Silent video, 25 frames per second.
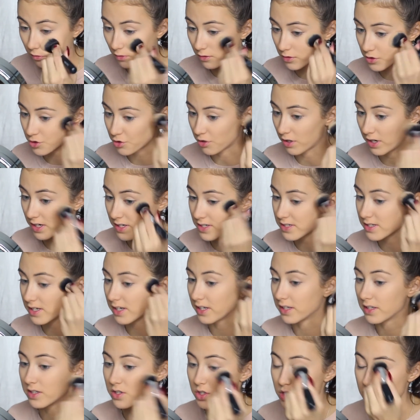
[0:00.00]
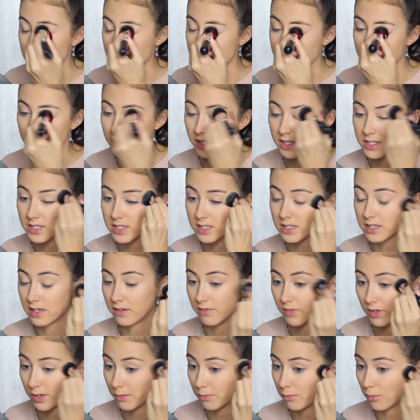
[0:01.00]
for dry skin just makes it
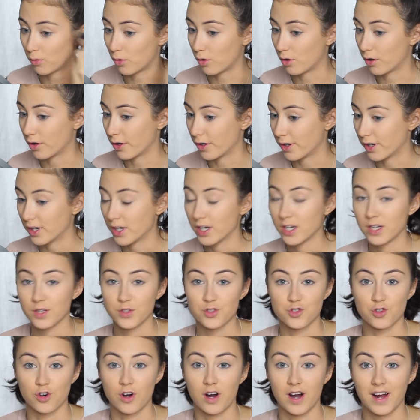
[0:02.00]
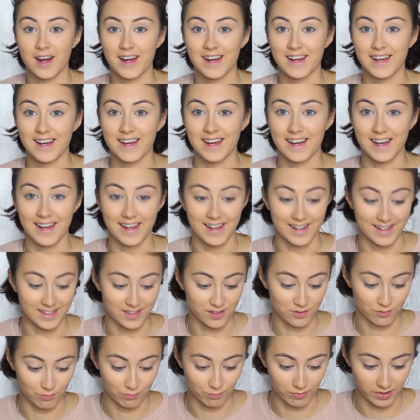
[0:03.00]
even more dry
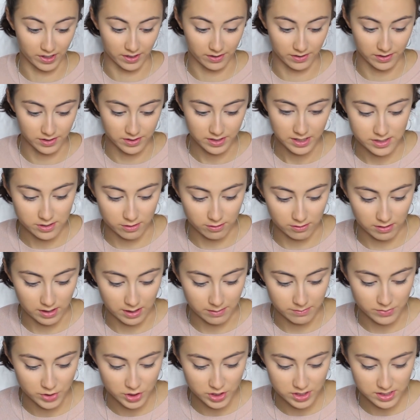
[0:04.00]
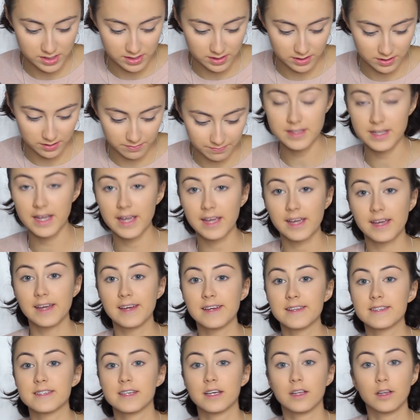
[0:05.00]
and weird. So I'm just gonna take
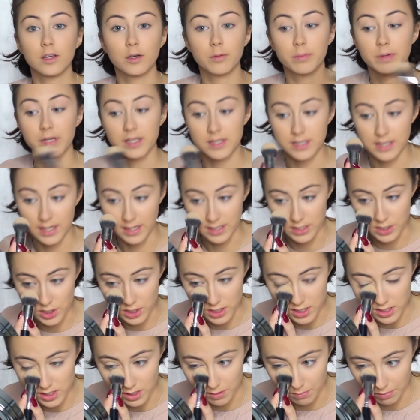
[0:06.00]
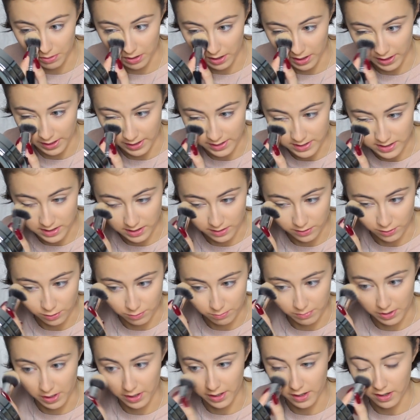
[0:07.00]
it a little bit and just apply it
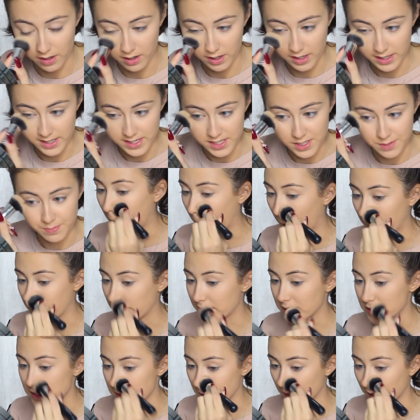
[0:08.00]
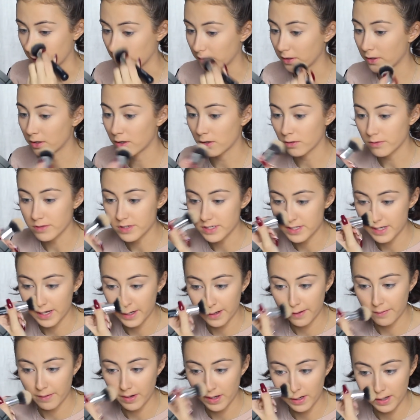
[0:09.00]
under my eyes at this like nose
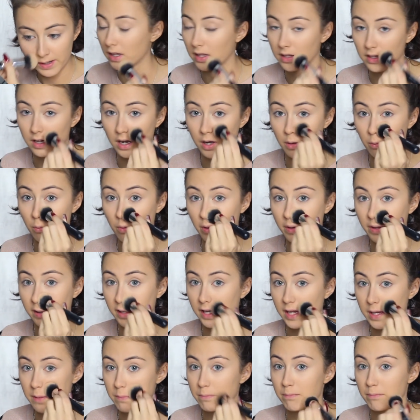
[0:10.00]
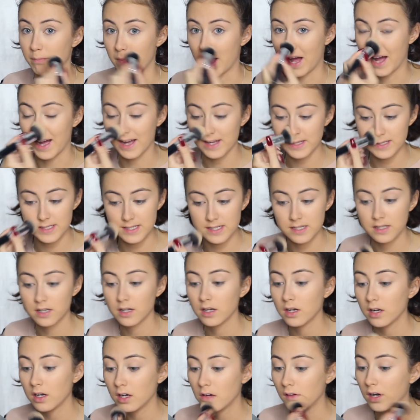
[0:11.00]
area that I wanna keep matte.
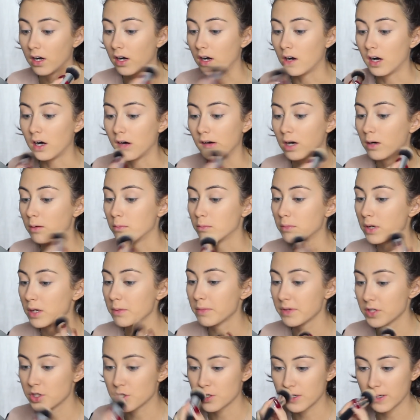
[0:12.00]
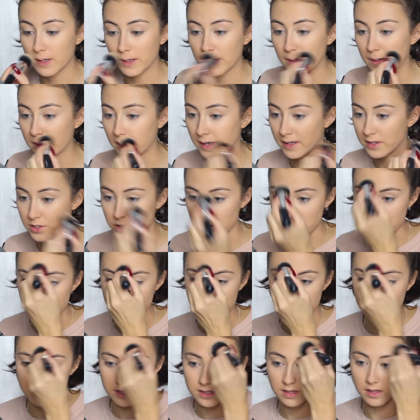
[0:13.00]
Maybe chin, and
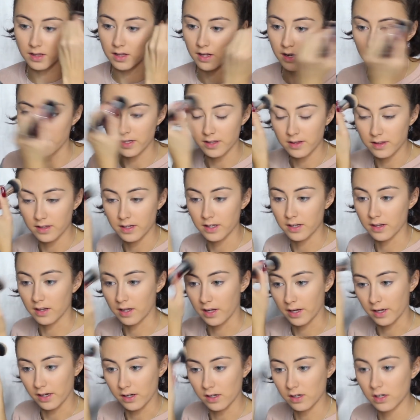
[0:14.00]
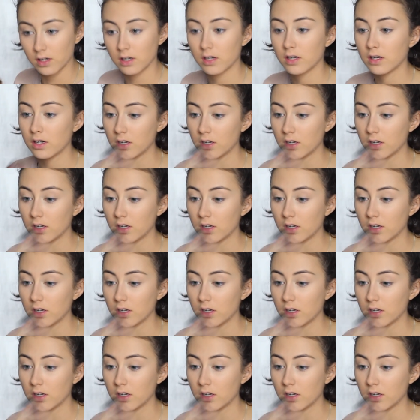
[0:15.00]
just slightly like